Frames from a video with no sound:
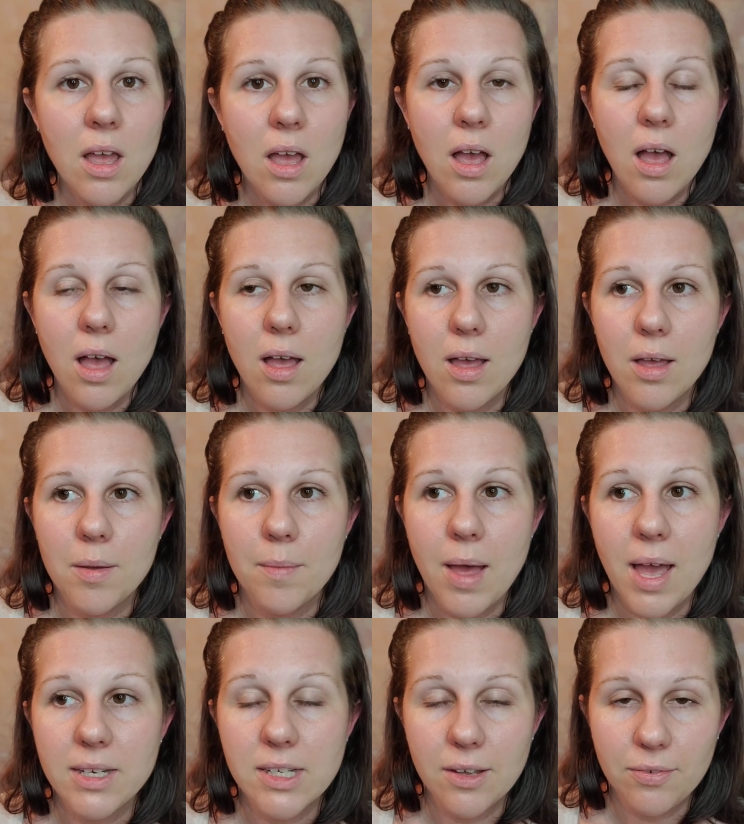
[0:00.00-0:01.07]

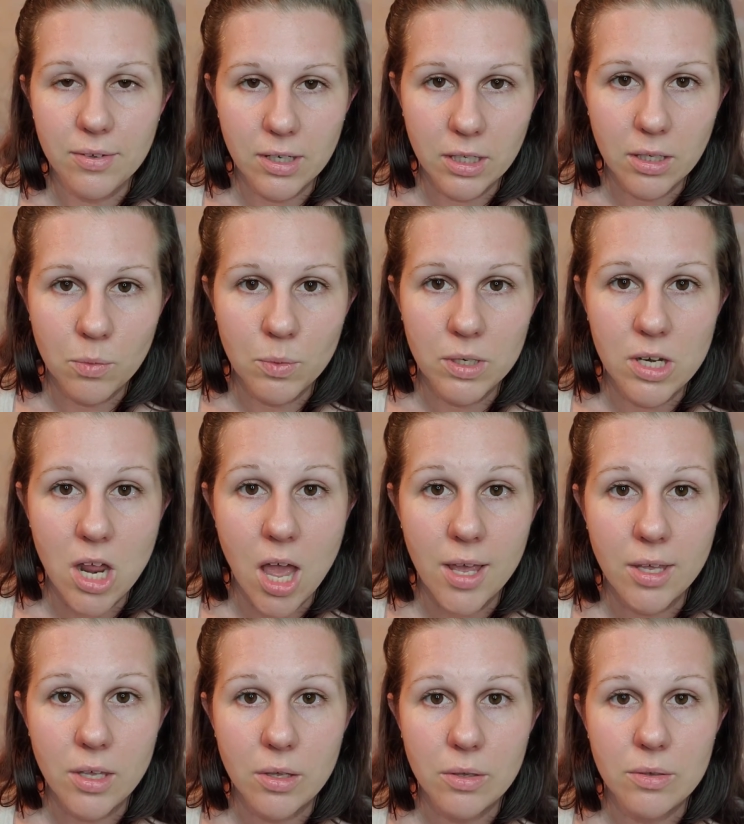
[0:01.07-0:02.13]
I definitely would
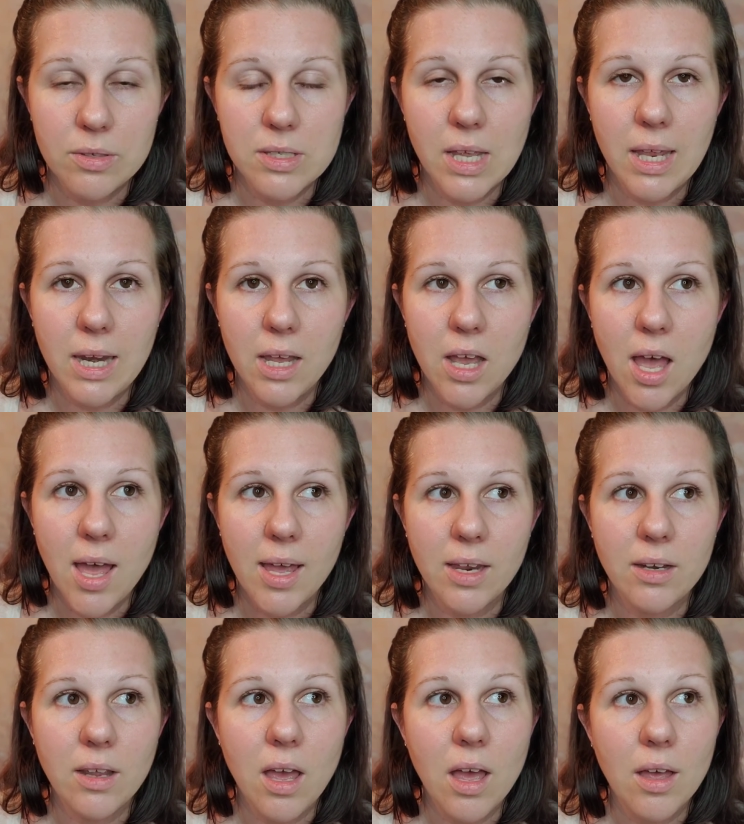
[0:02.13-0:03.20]
not use any
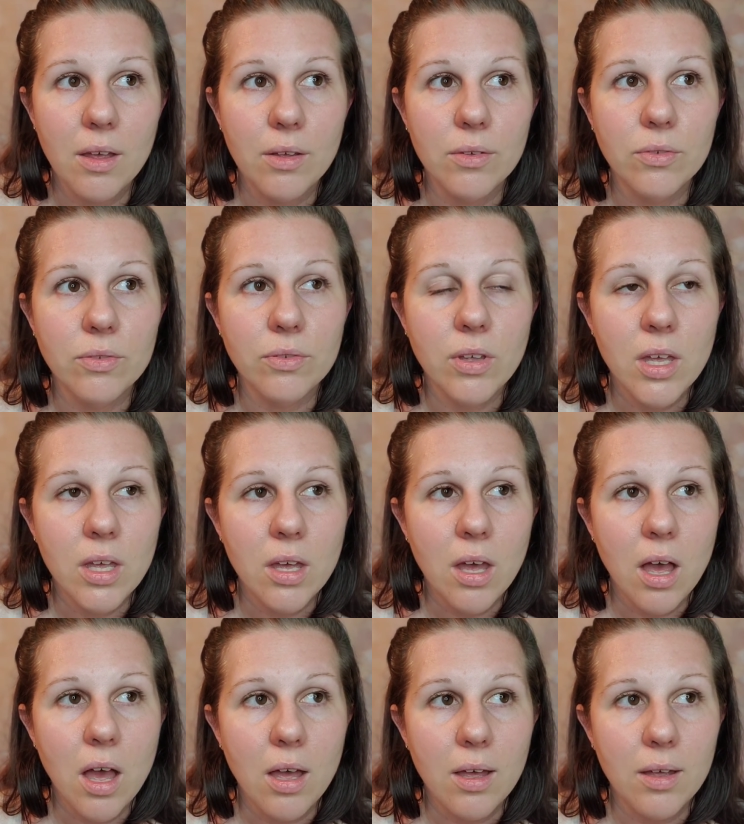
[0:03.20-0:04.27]
kind of
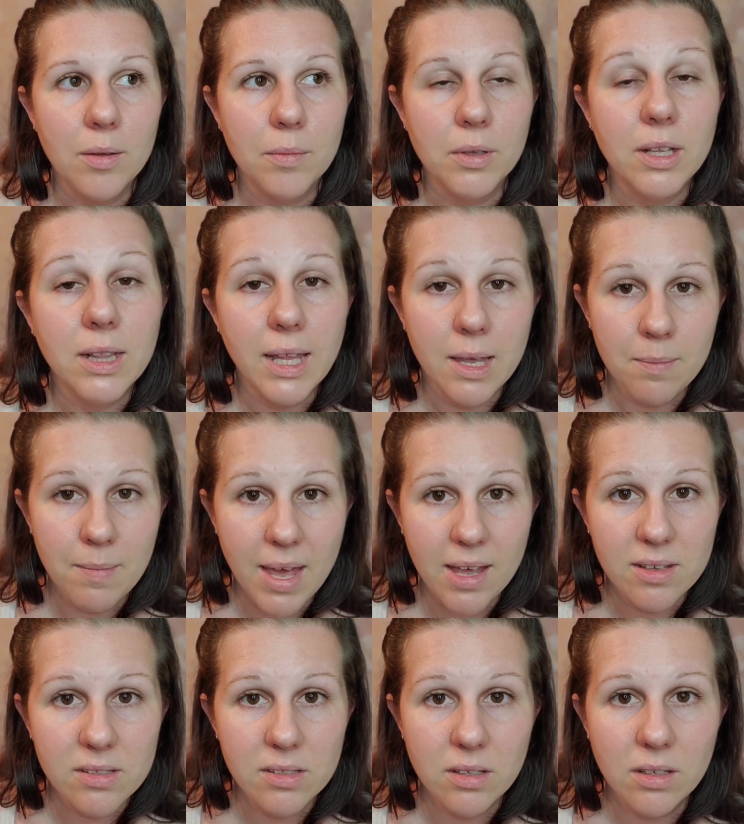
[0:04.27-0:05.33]
clay
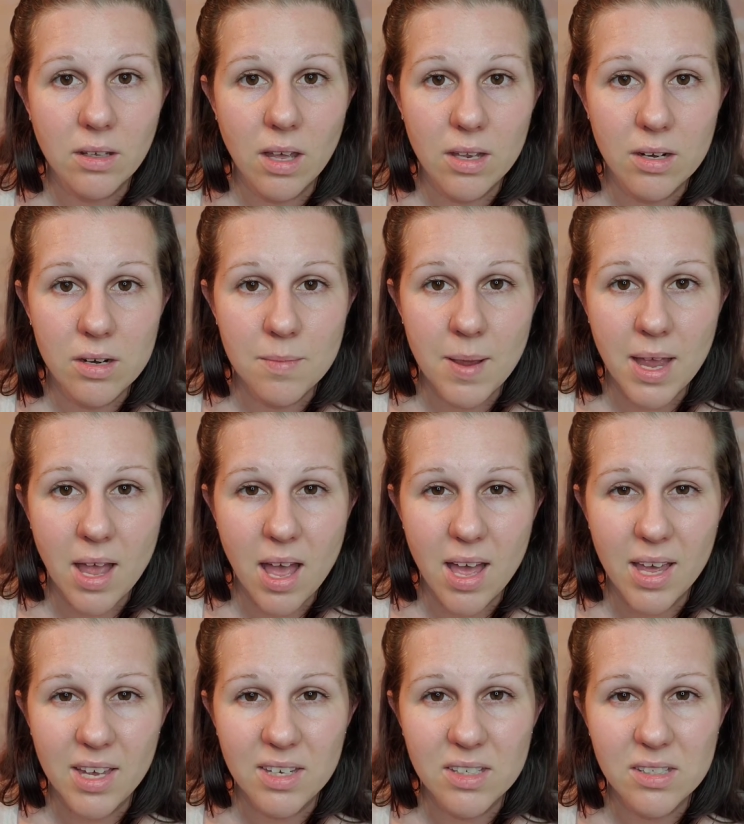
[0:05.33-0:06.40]
mask under my
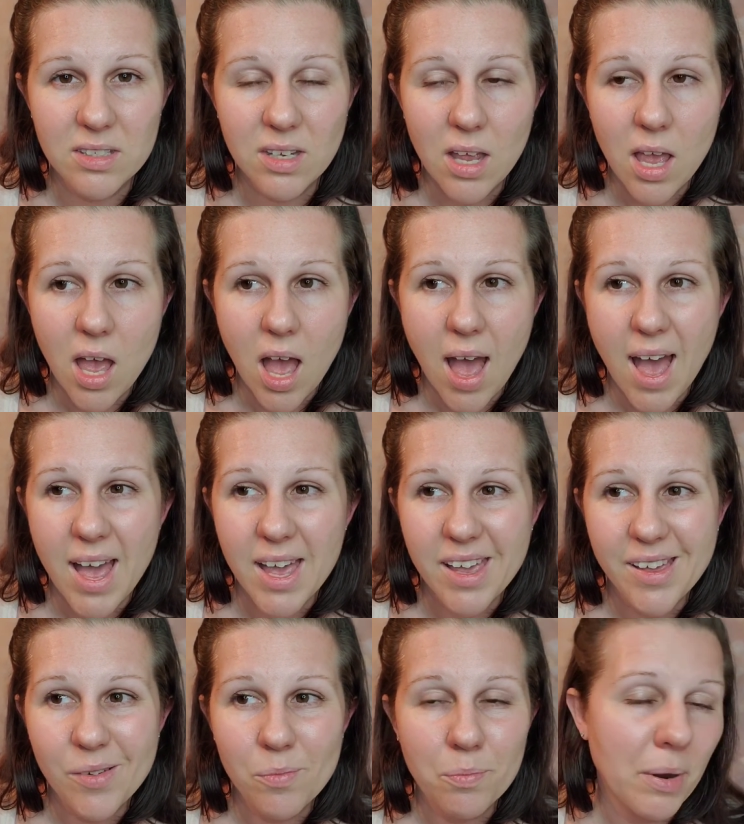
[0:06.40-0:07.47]
eyes.
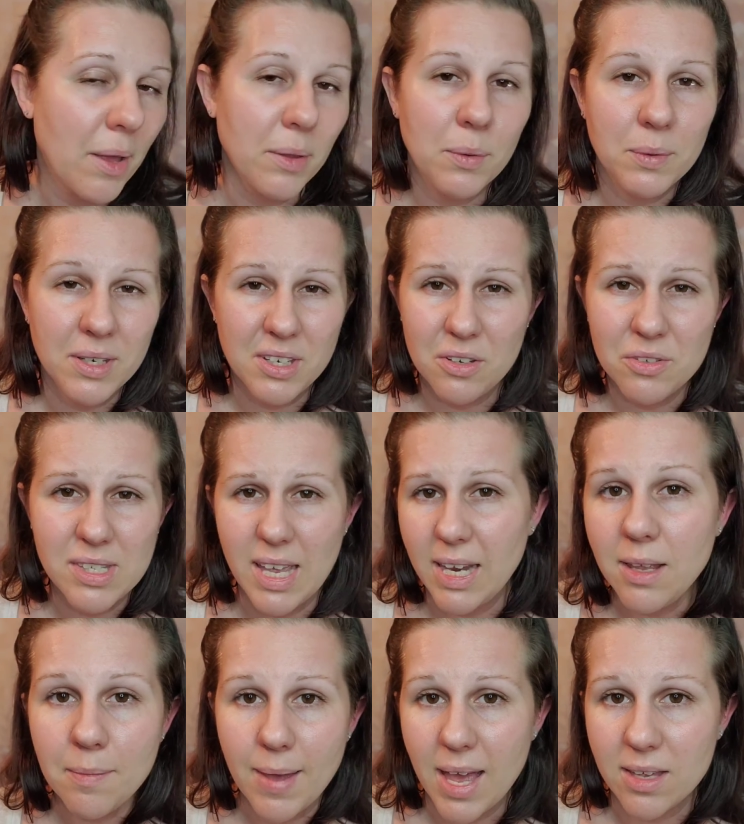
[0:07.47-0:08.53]
I probably wouldn't use
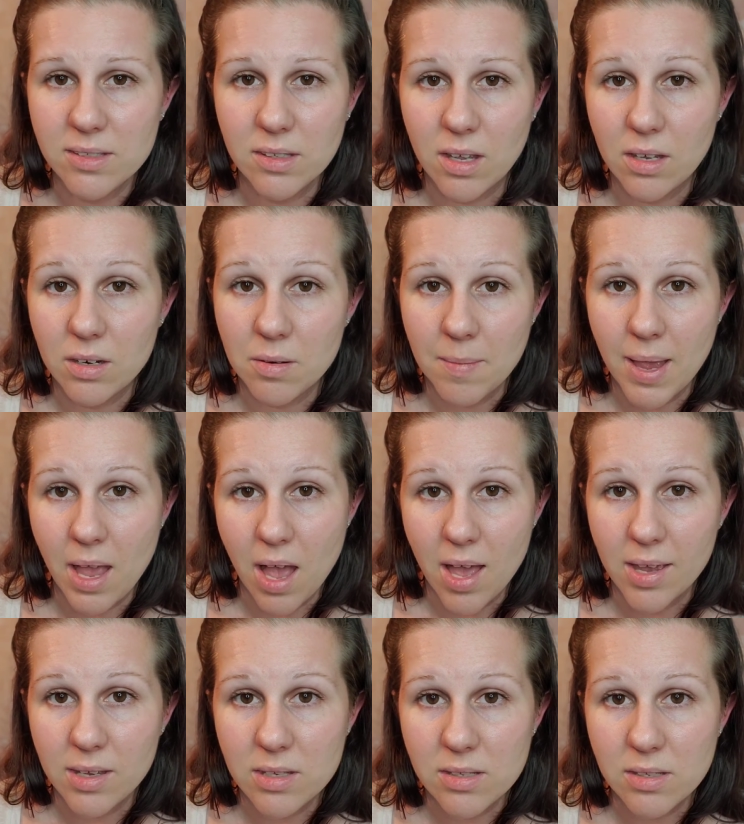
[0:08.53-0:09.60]
any mask under my
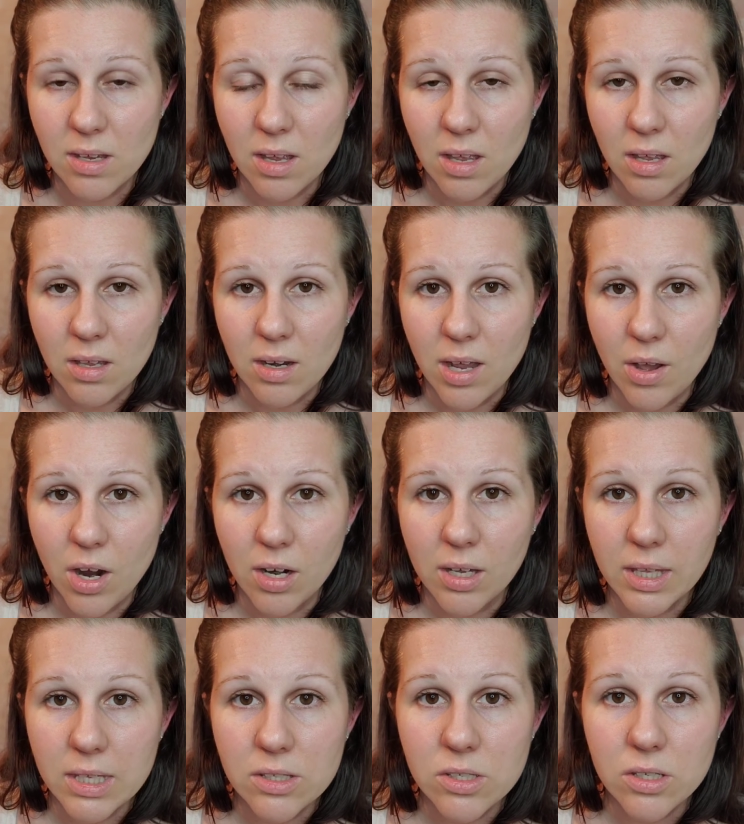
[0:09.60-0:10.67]
eyes. Now, our
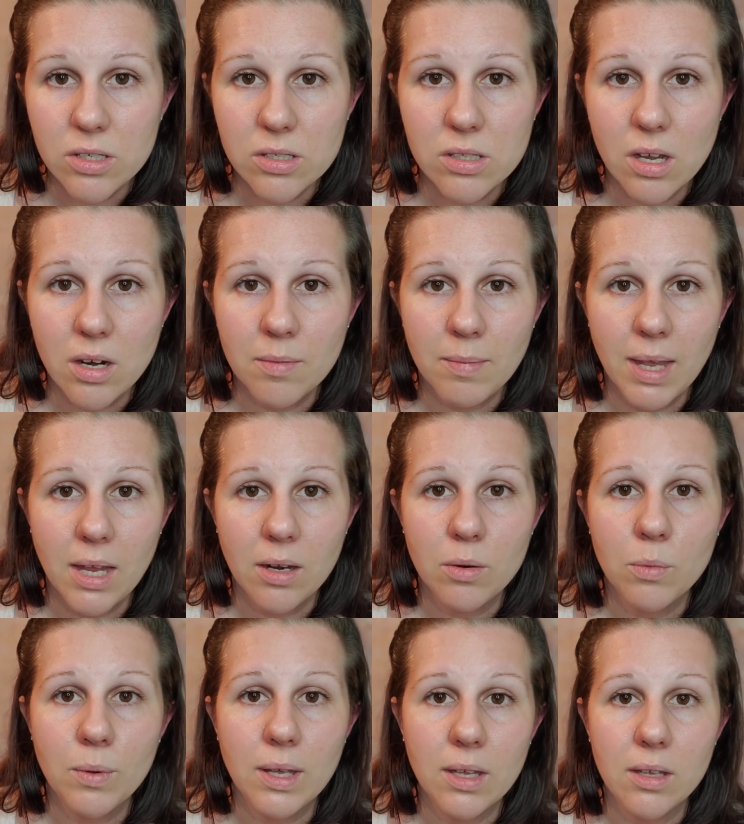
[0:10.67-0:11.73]
cleansers are made
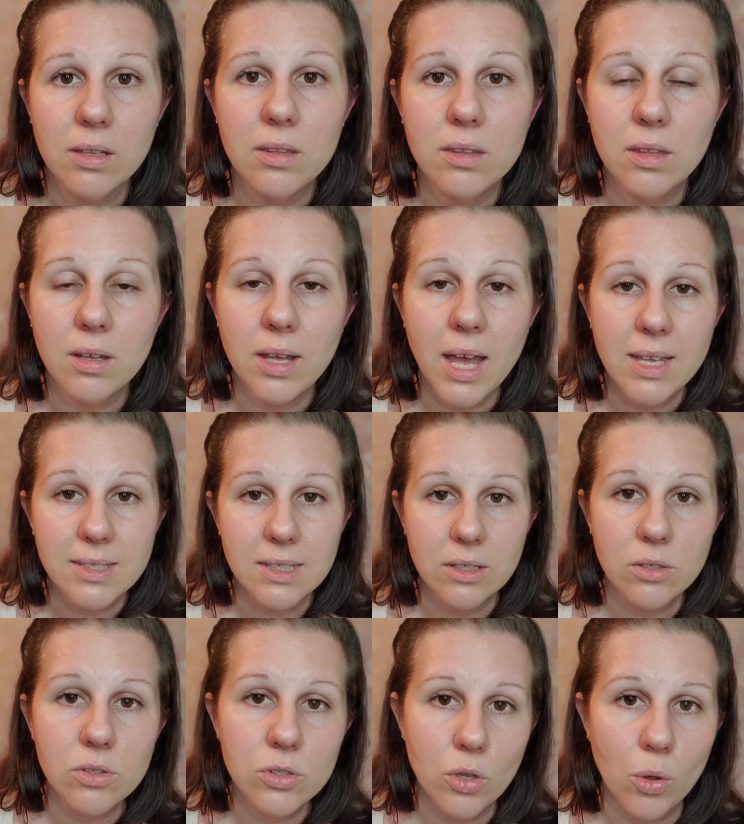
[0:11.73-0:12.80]
with
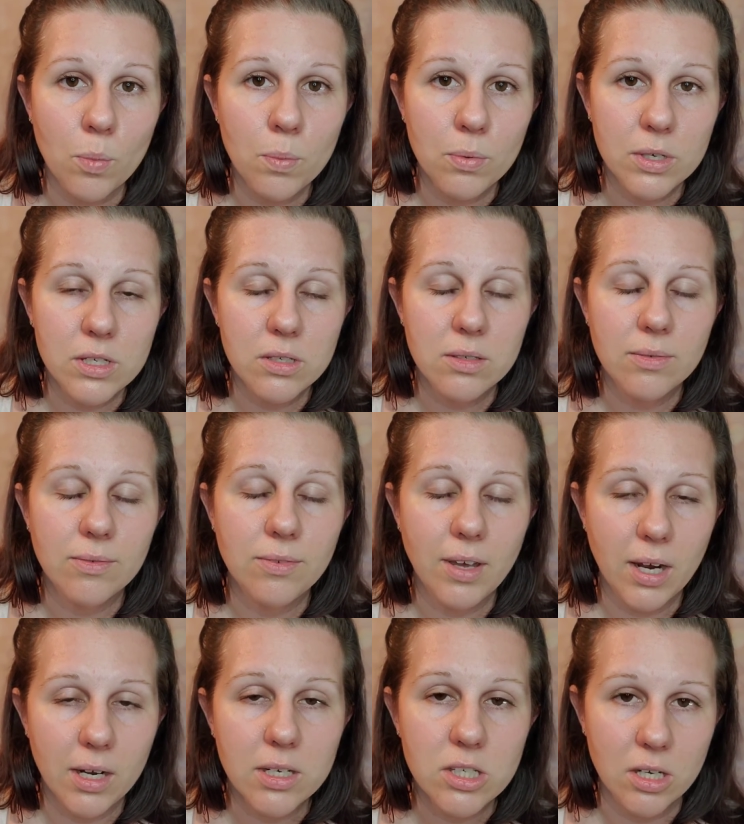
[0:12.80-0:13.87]
Castile soap, which is
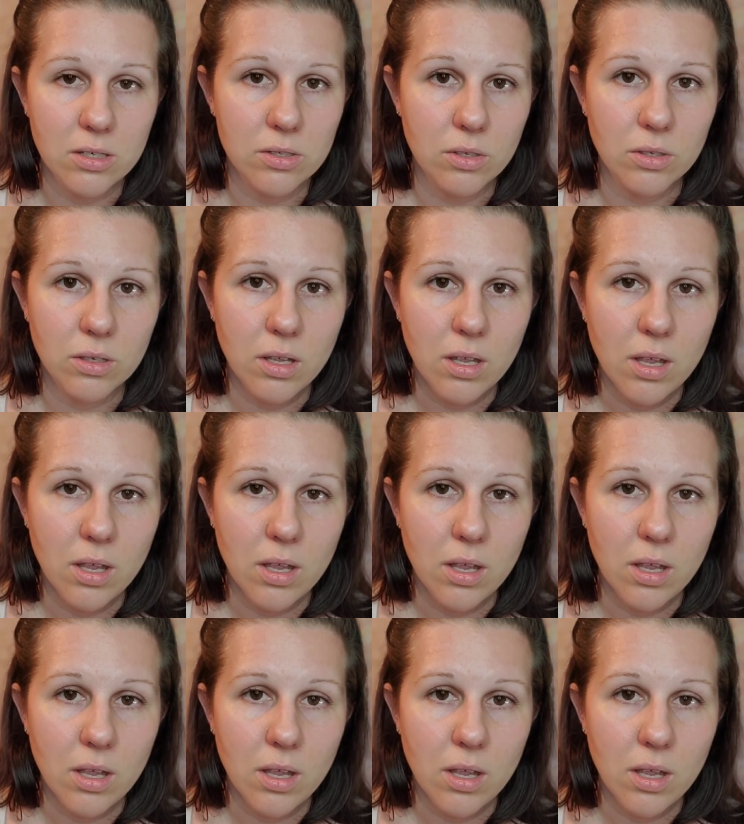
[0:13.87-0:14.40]
very gentle.